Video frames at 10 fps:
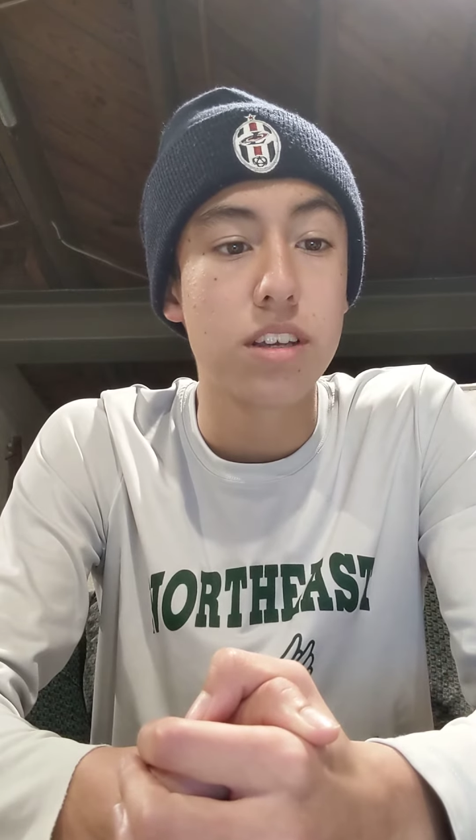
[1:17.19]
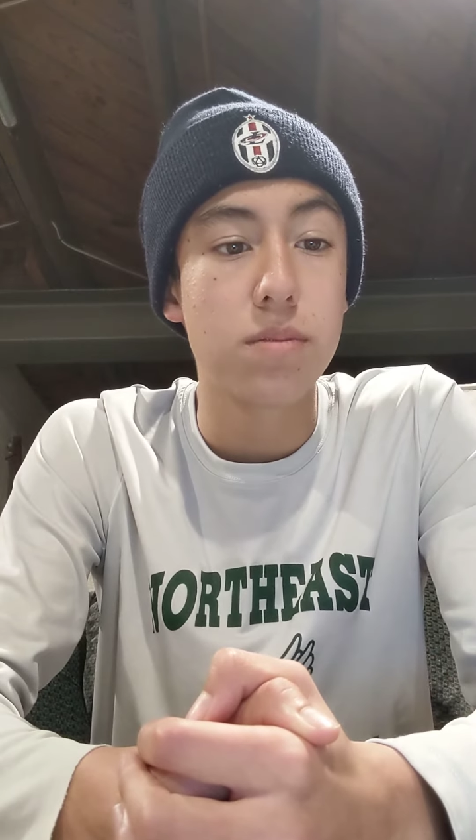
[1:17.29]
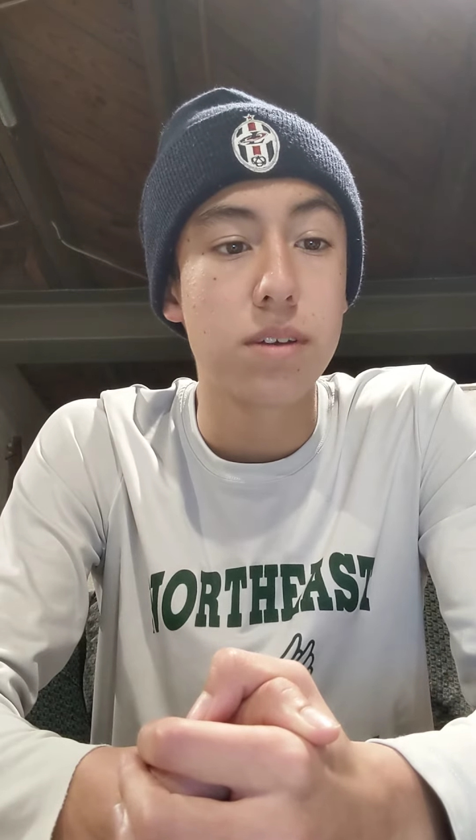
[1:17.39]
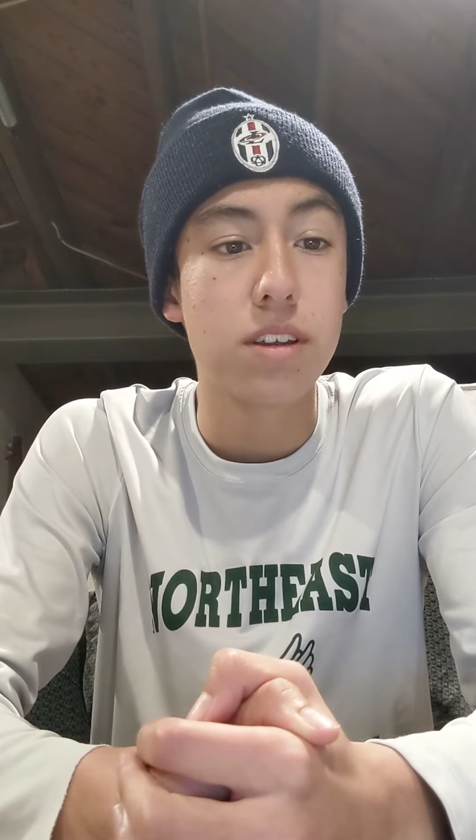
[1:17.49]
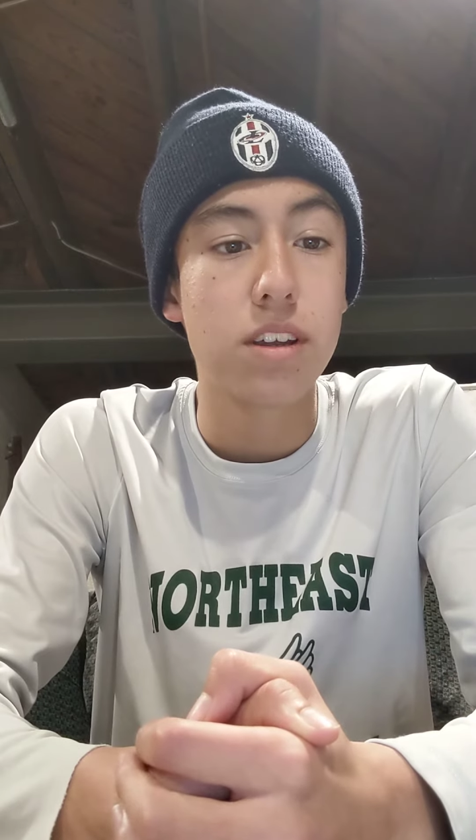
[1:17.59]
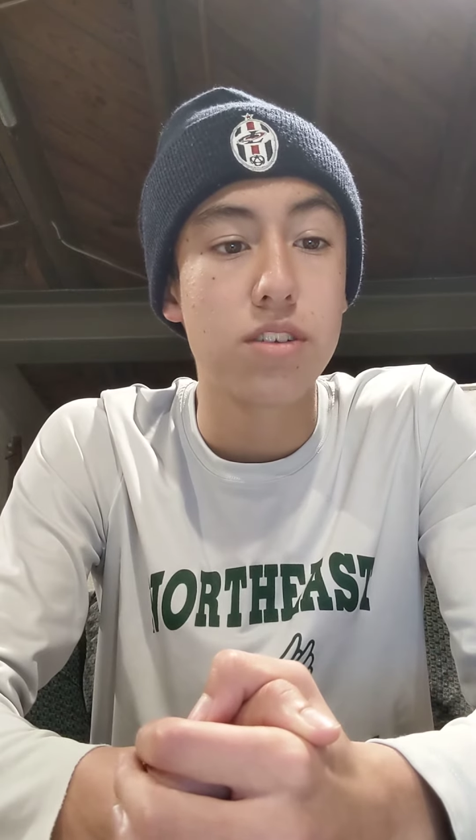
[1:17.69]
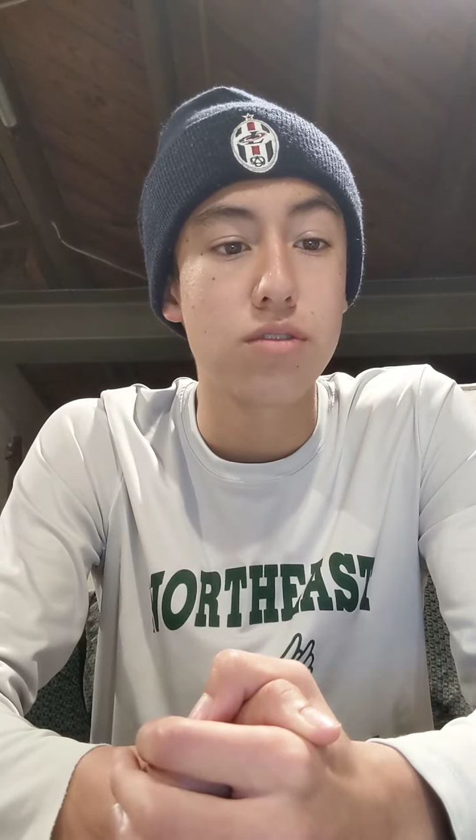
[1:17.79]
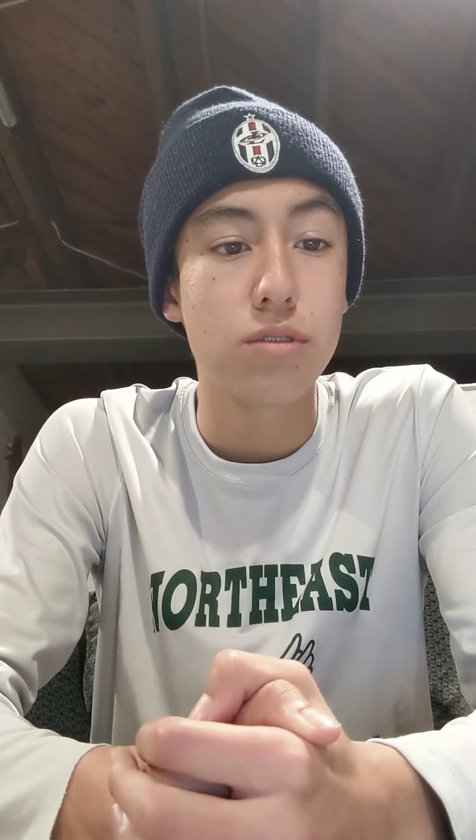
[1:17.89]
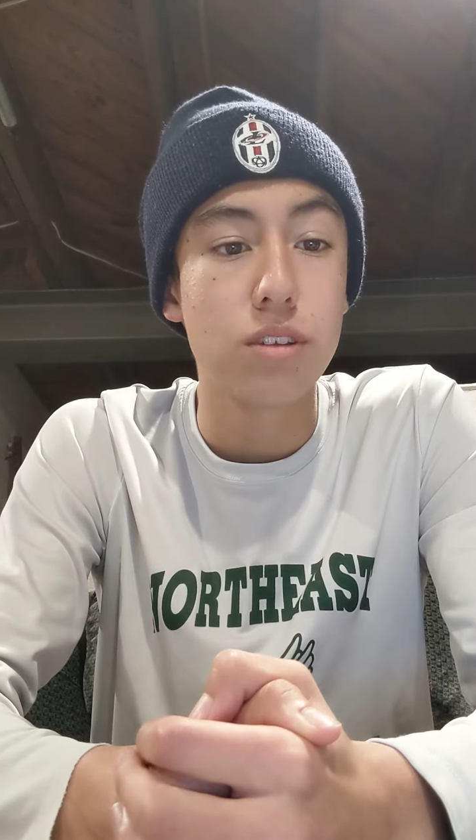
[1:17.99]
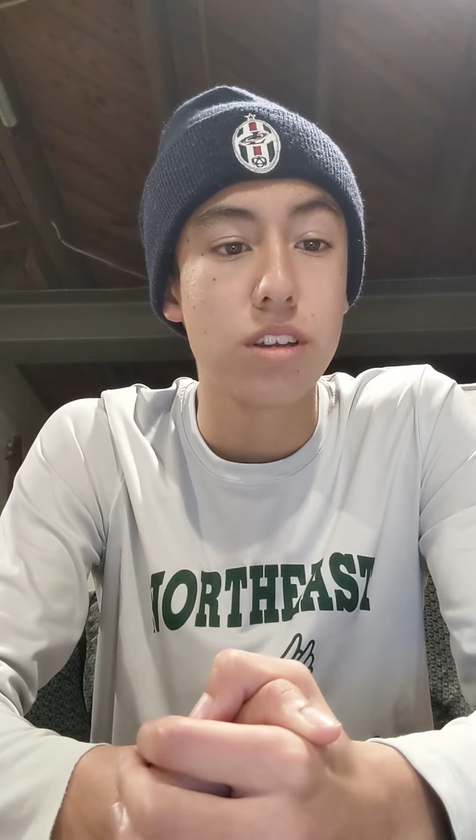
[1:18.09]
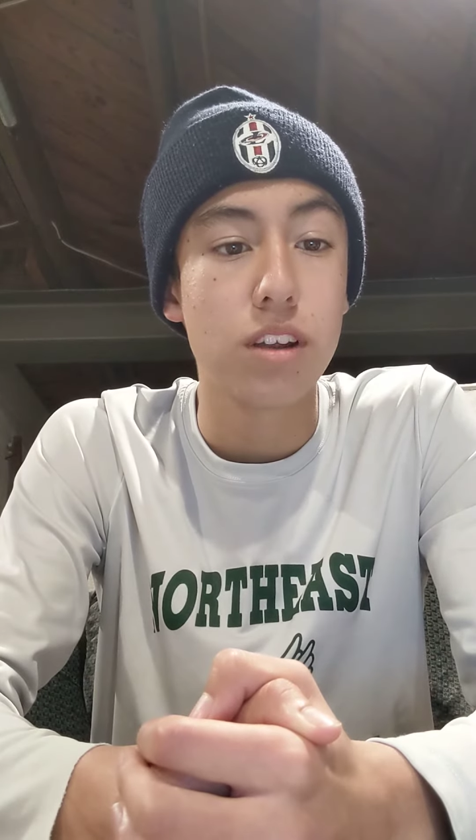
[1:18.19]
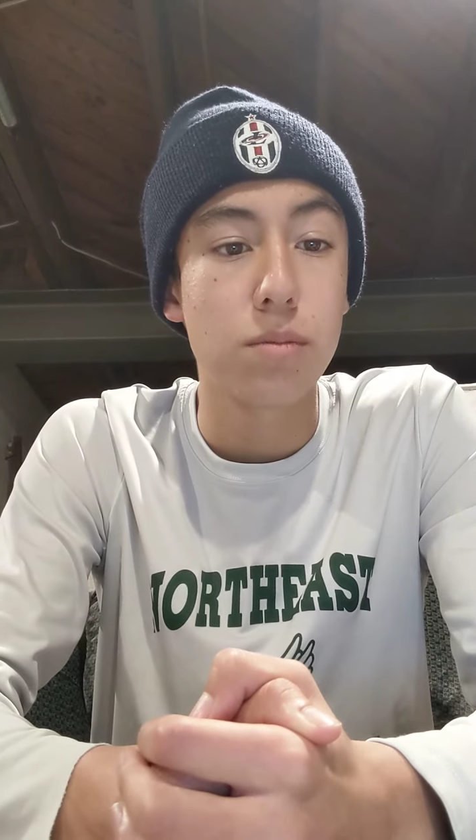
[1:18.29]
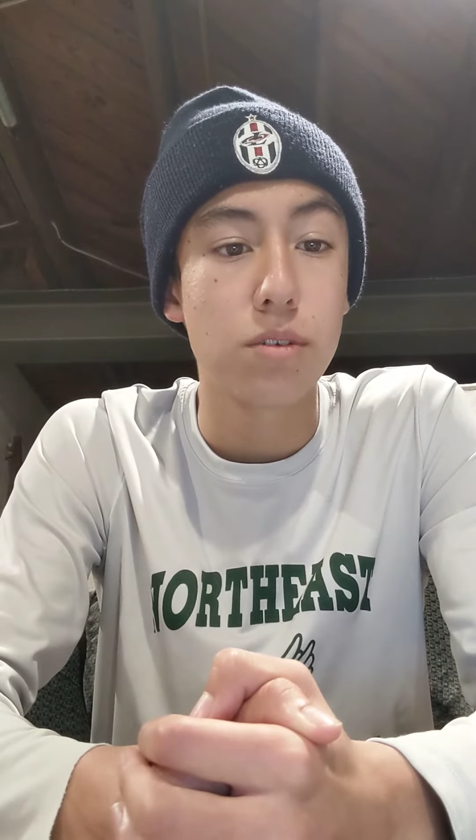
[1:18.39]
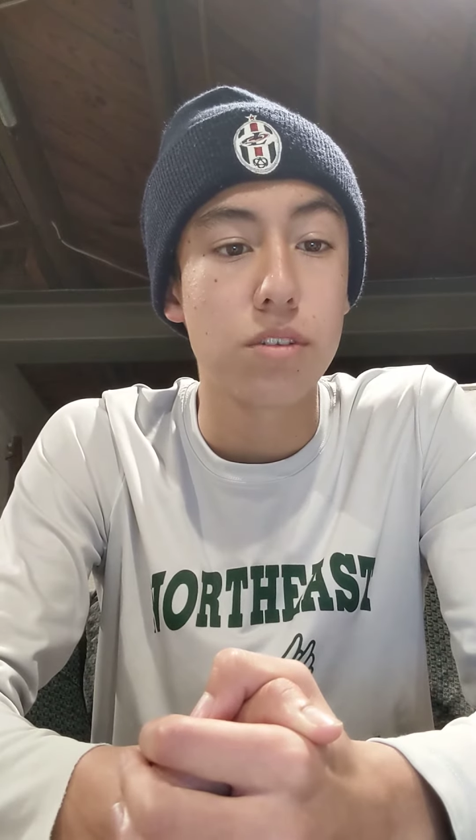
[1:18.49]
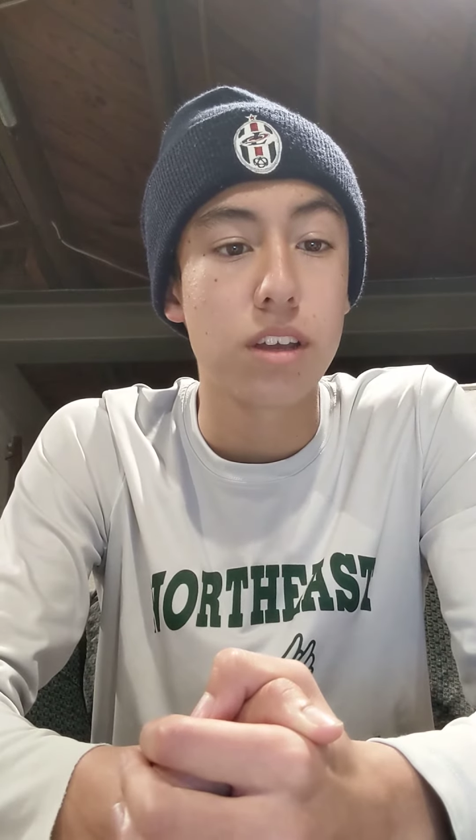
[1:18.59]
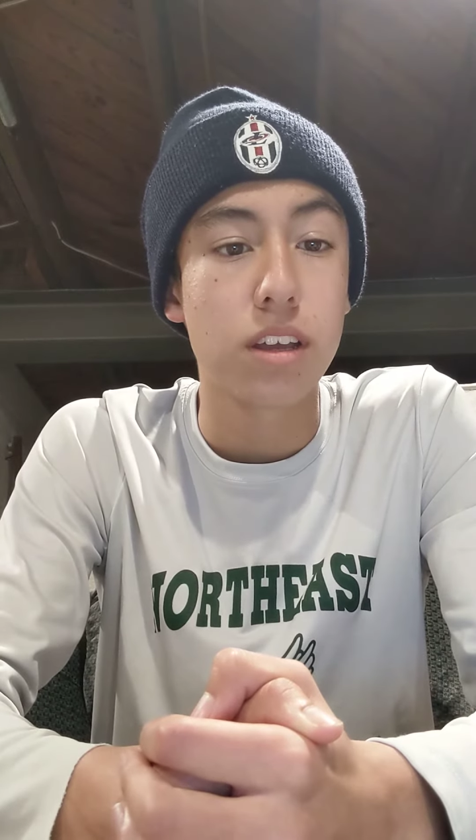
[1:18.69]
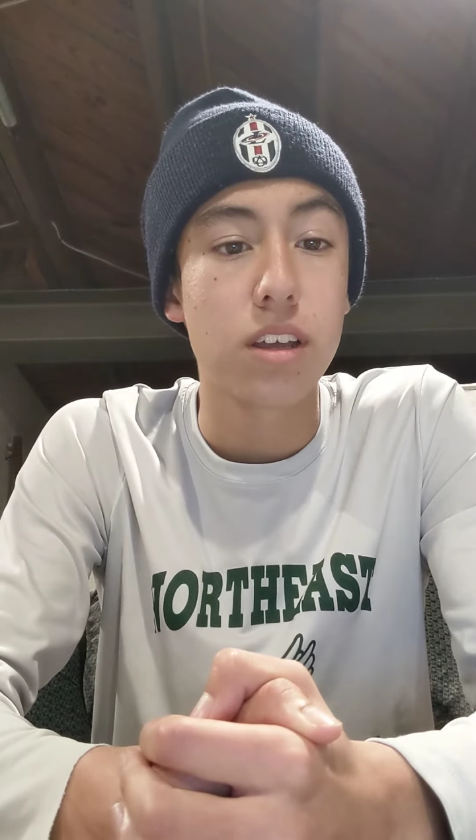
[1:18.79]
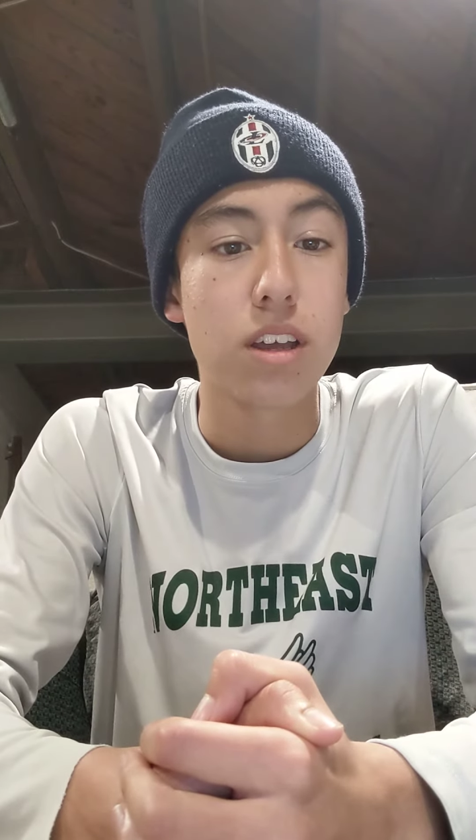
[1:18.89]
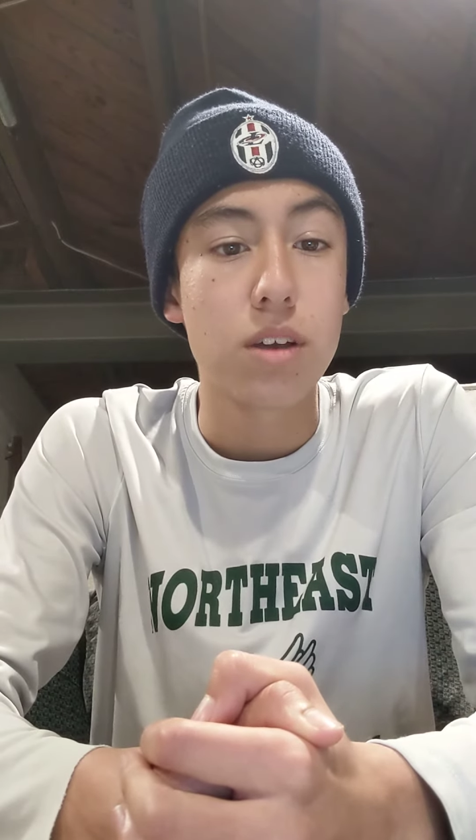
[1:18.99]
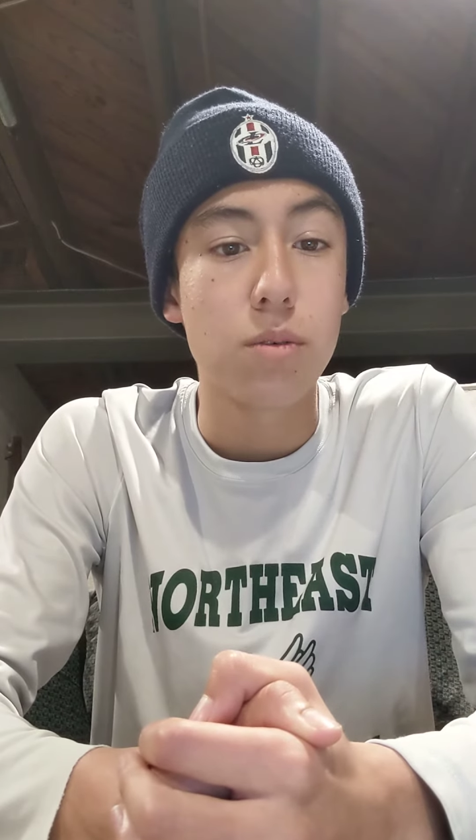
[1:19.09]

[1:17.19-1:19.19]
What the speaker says: has been a truly terrible thing,